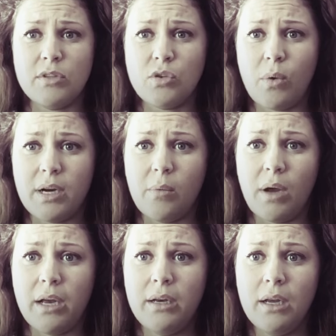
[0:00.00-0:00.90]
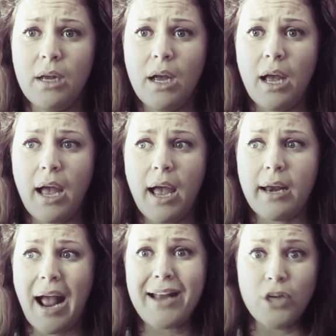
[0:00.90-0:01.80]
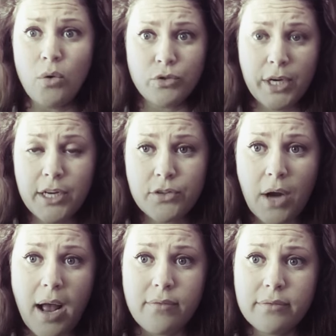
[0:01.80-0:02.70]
21 and I don't drink and drive.